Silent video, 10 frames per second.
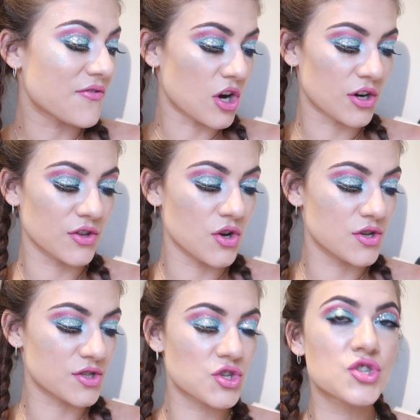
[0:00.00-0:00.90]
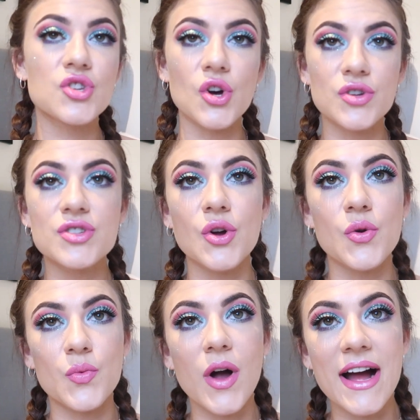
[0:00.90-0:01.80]
they've gotten those so, so
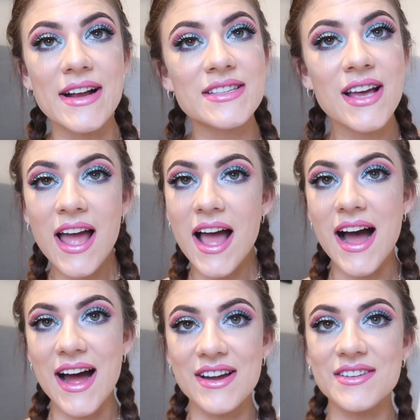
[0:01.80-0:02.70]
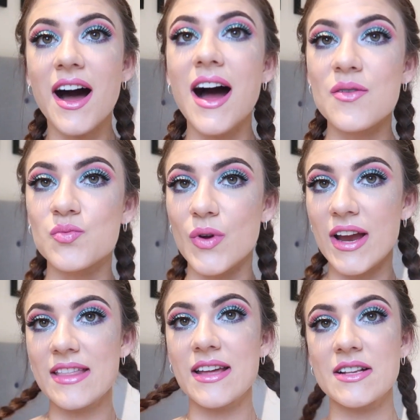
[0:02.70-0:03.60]
right and I
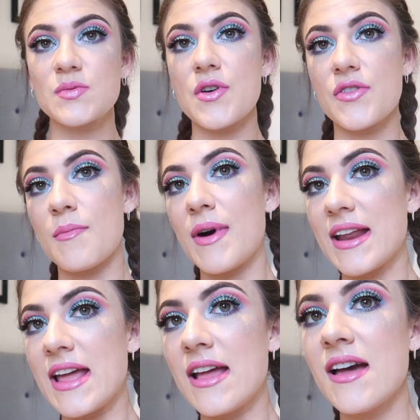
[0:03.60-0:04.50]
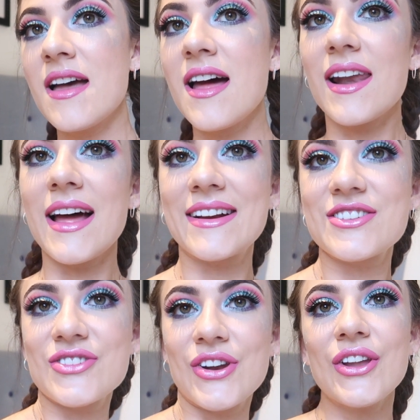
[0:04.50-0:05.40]
really think it's worth your money. Like,
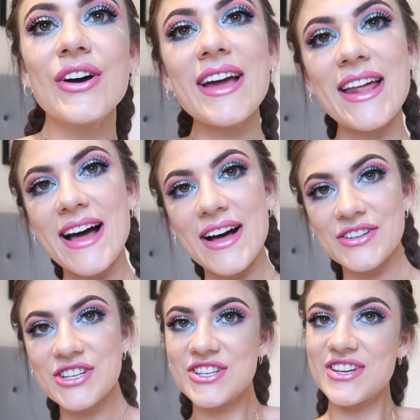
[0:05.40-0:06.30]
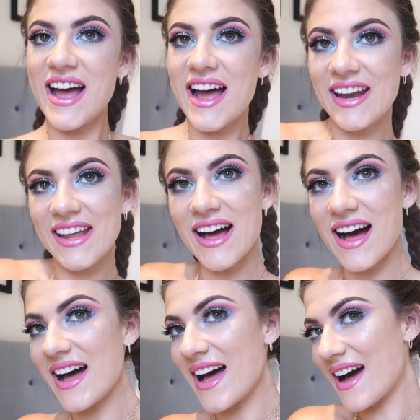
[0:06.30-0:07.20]
just look at how shiny
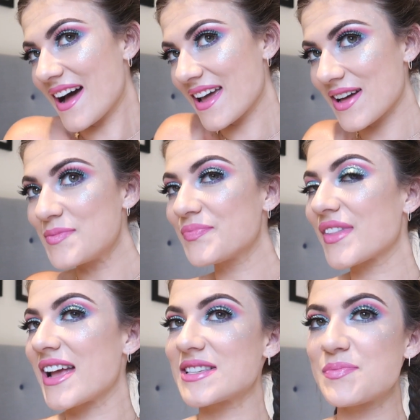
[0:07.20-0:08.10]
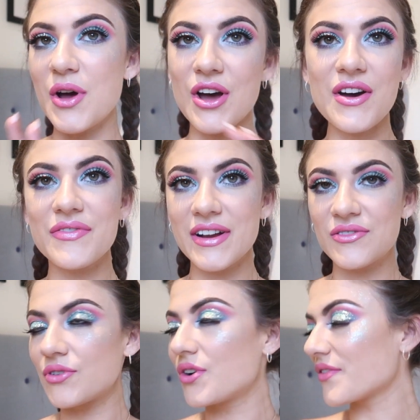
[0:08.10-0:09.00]
I, am. It's perfect
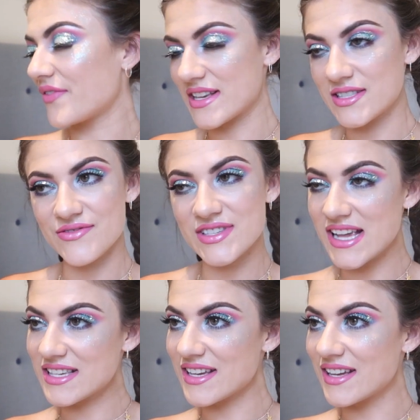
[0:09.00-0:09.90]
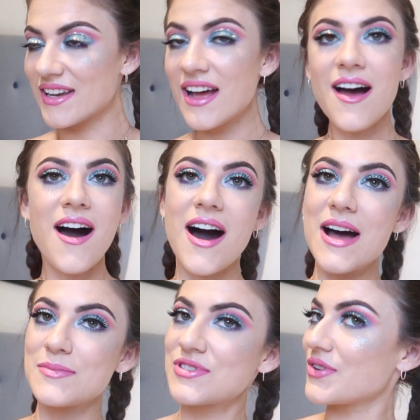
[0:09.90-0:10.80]
for the festive season.
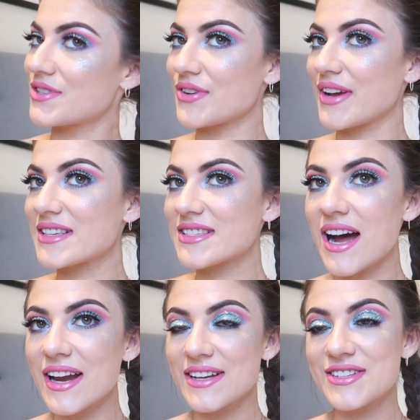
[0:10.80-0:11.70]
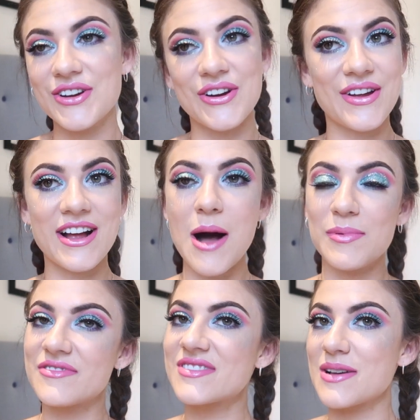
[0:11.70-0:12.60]
I'm so, so excited to go to a
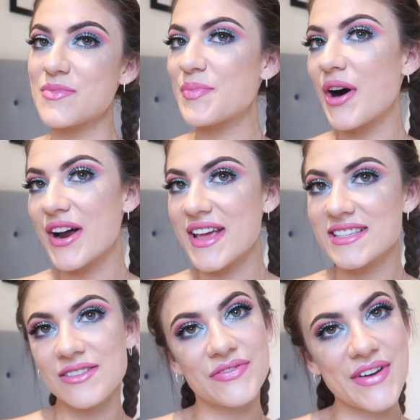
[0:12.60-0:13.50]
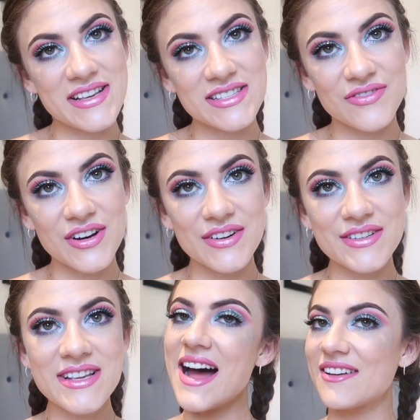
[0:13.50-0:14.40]
couple of summer parties and
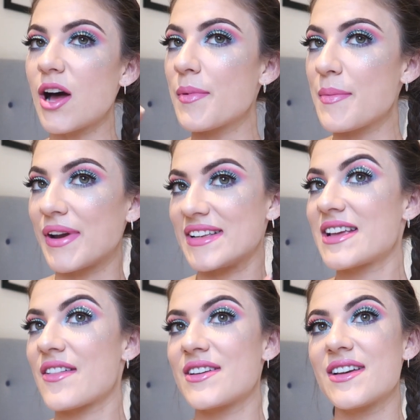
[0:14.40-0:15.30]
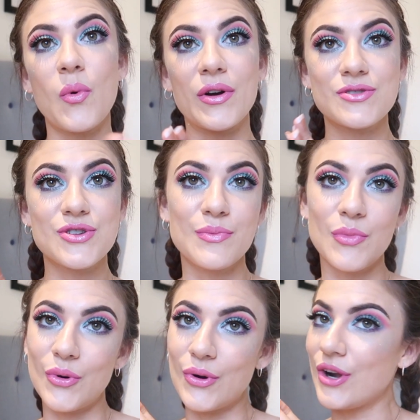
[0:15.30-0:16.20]
festivals, and I'll be putting together one or two
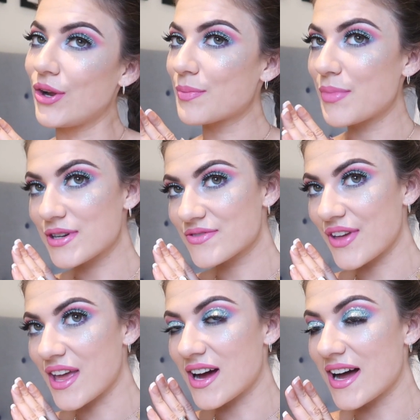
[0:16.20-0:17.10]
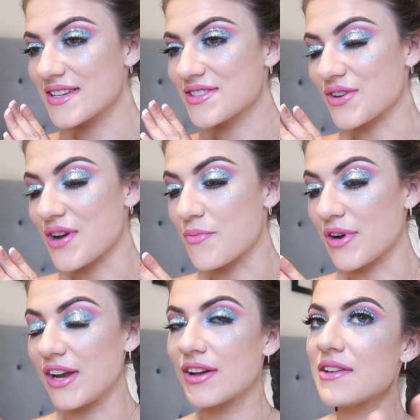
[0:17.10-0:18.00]
more lookbooks for you guys, so I'm
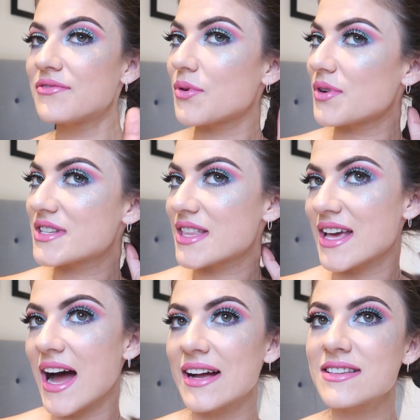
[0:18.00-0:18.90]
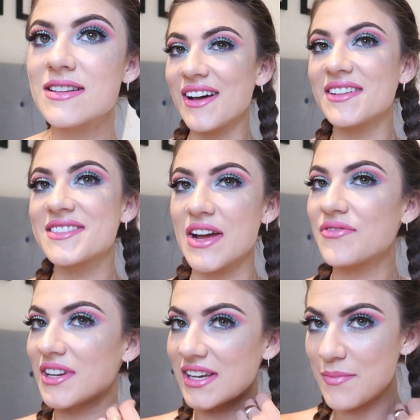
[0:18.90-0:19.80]
really looking forward to that. I'll
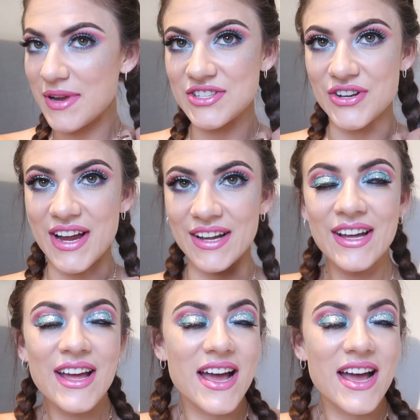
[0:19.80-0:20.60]
definitely be doing